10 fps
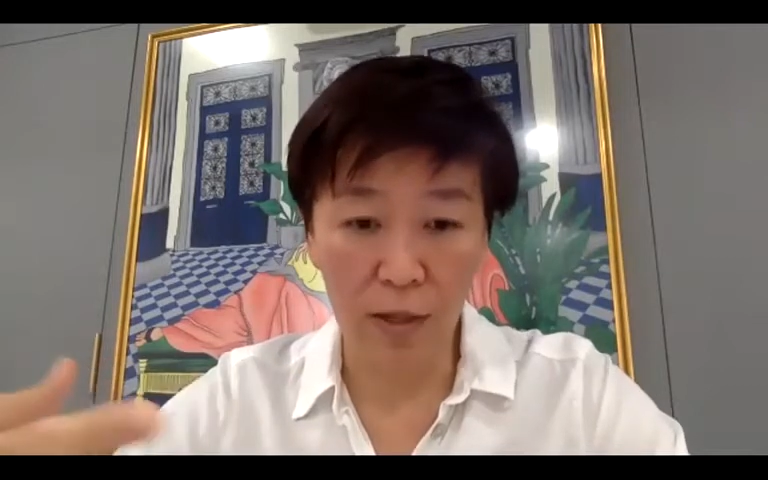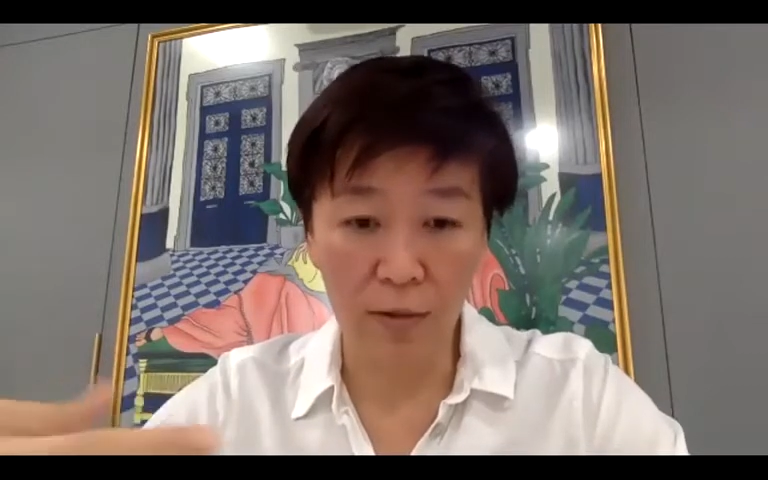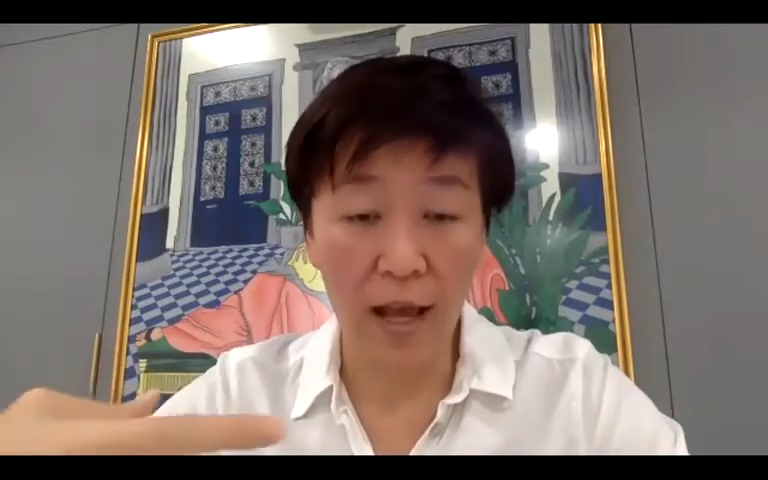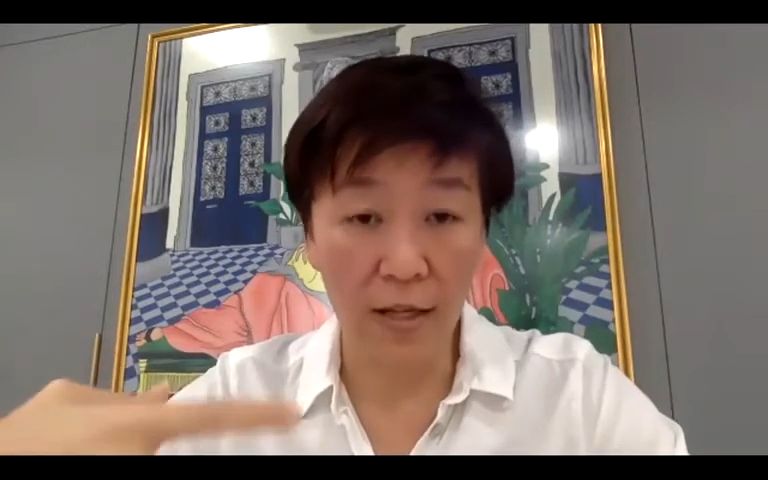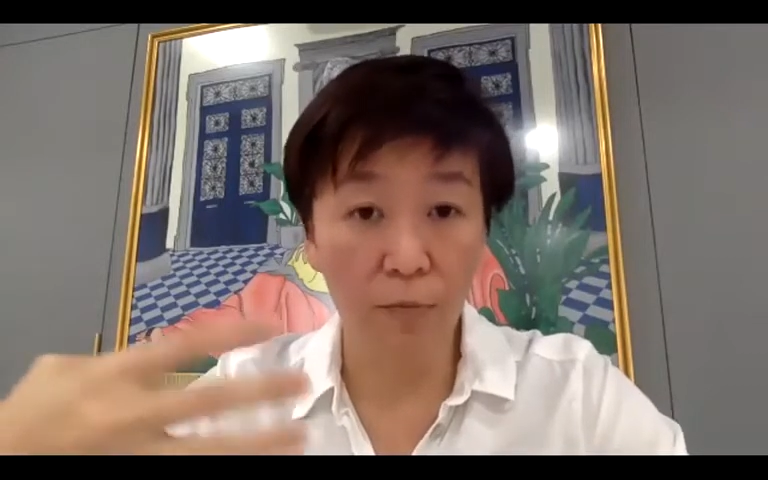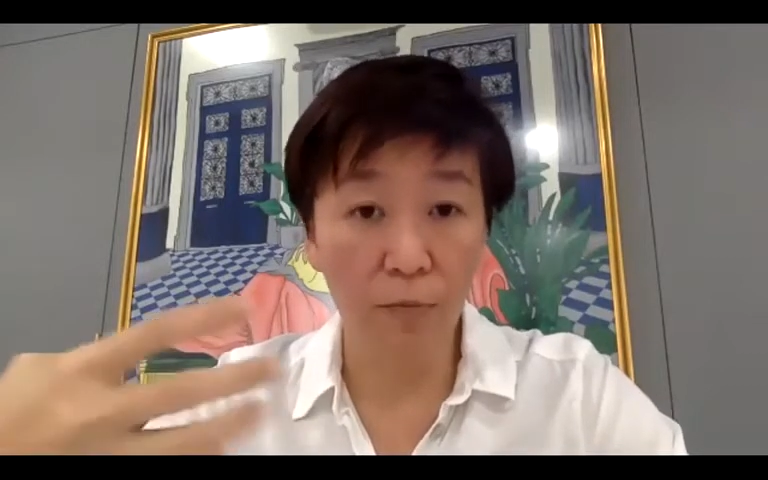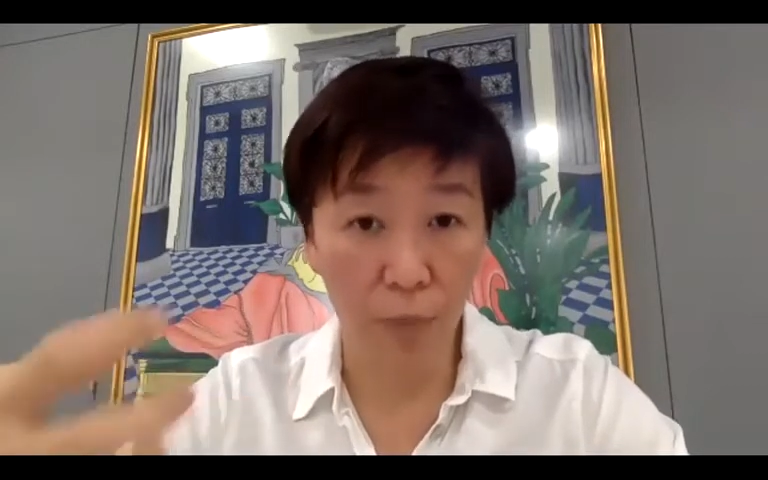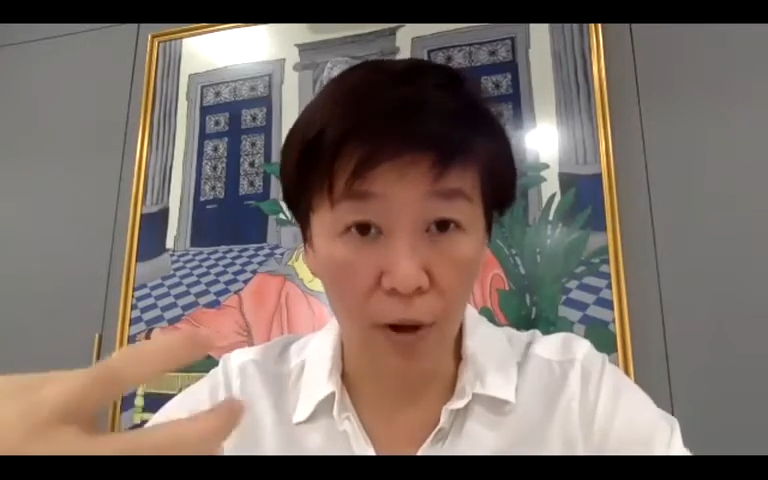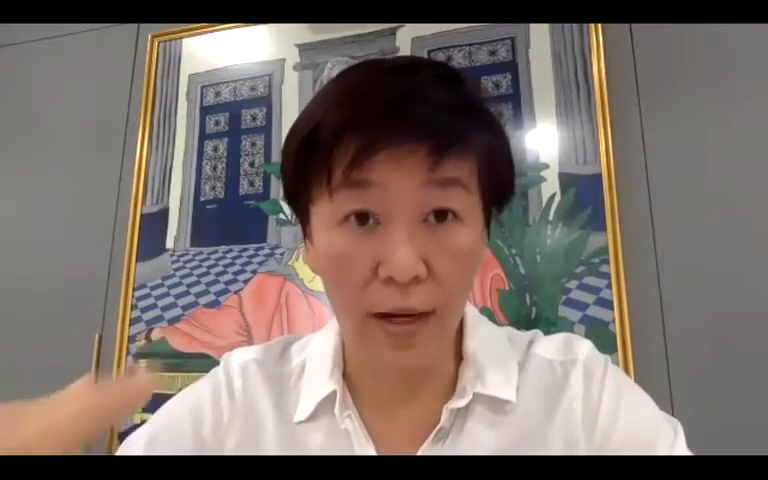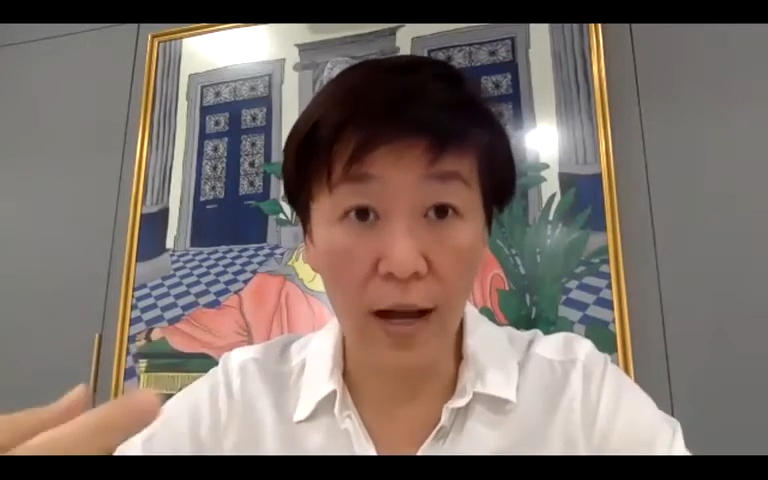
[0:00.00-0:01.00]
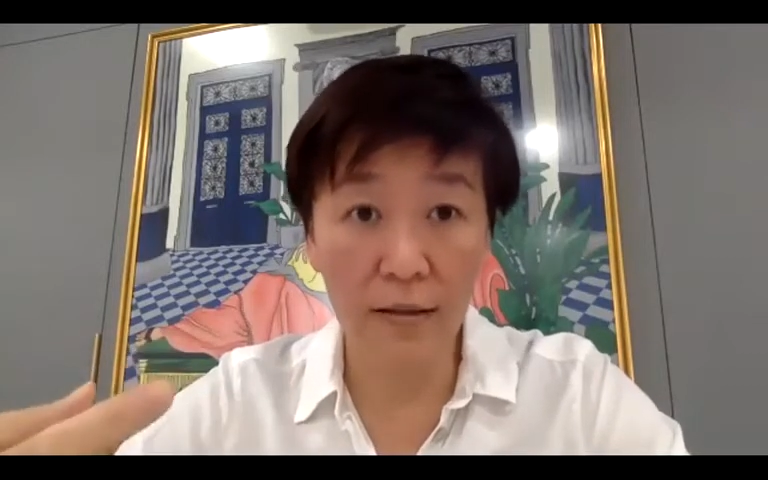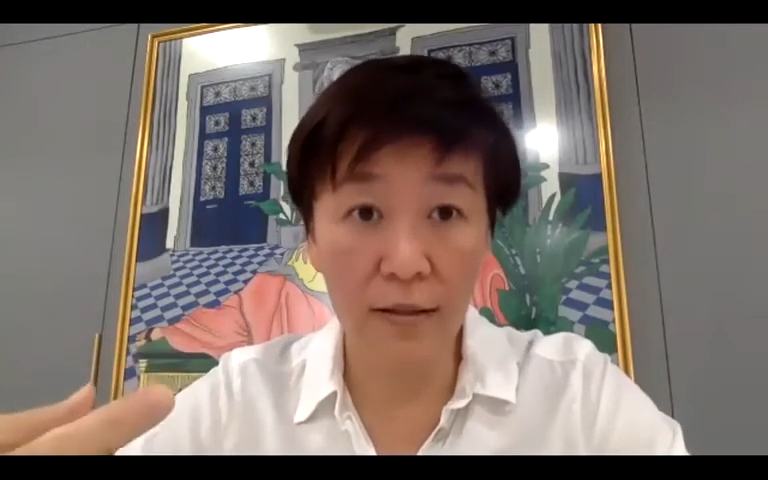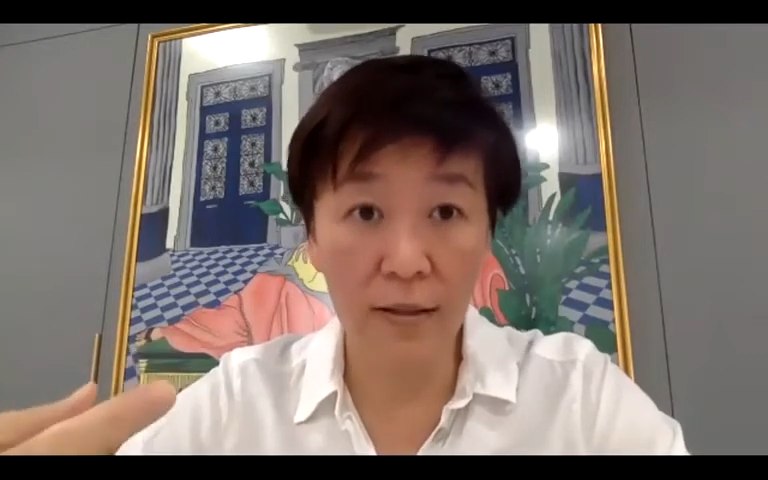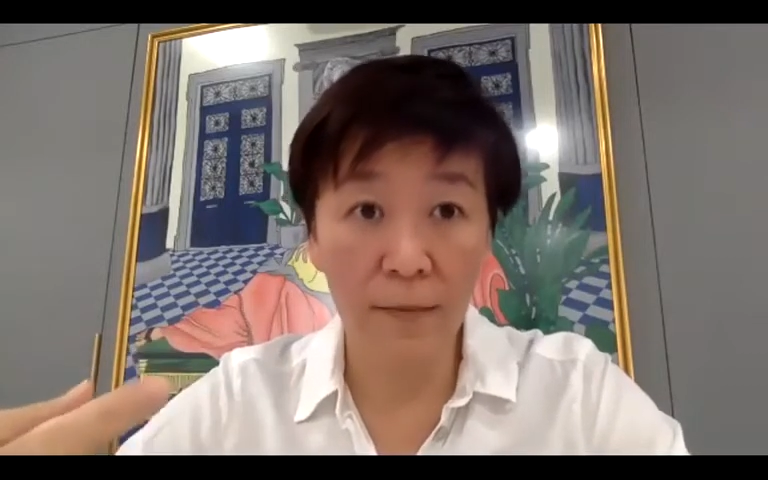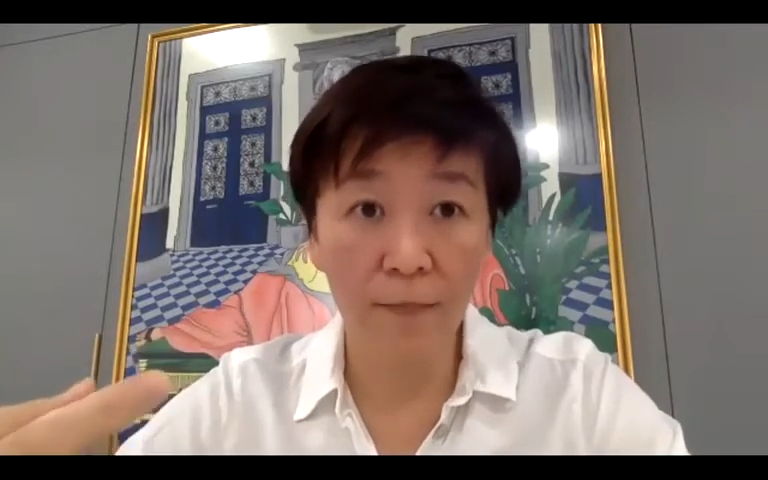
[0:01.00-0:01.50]
has
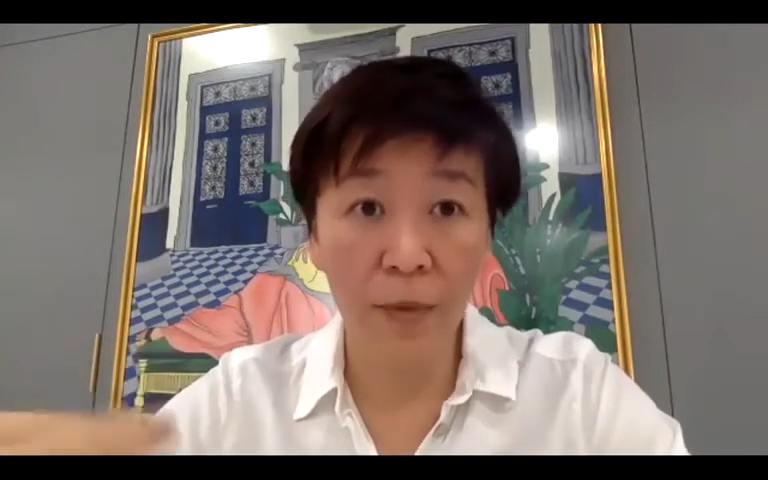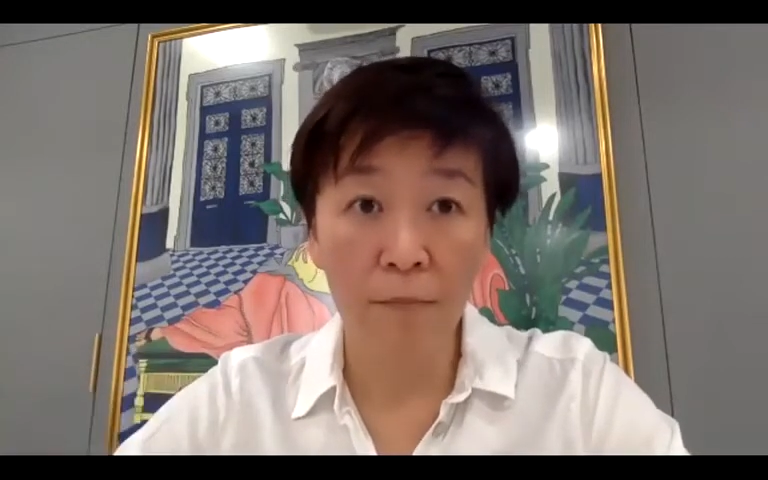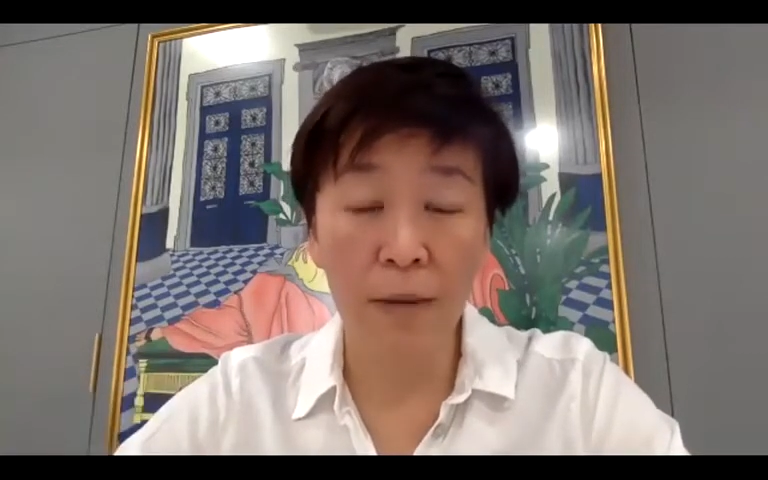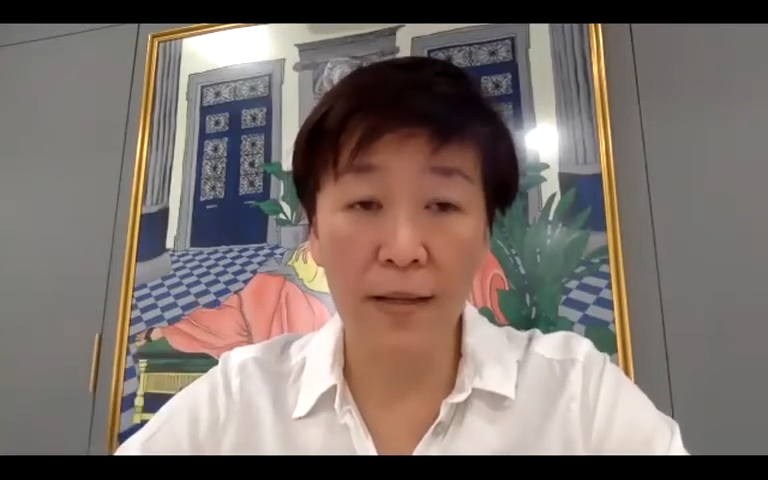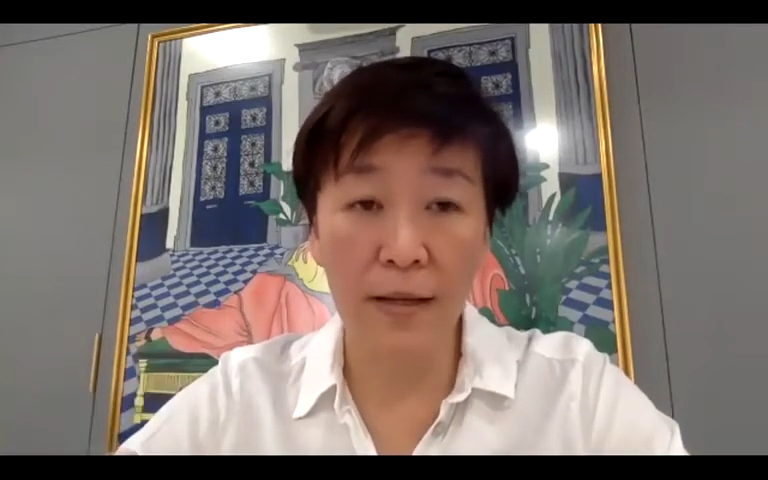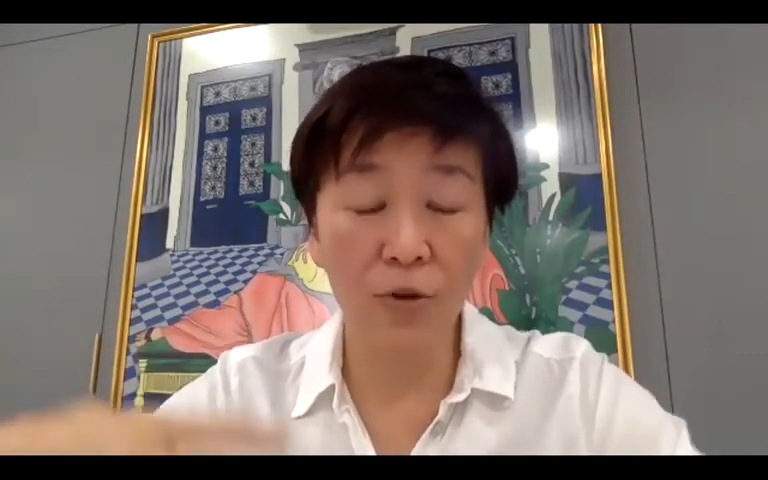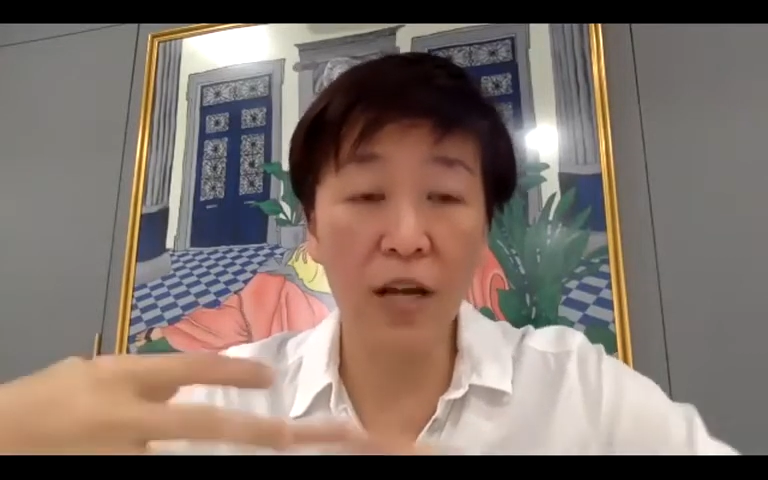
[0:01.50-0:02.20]
products, but they don't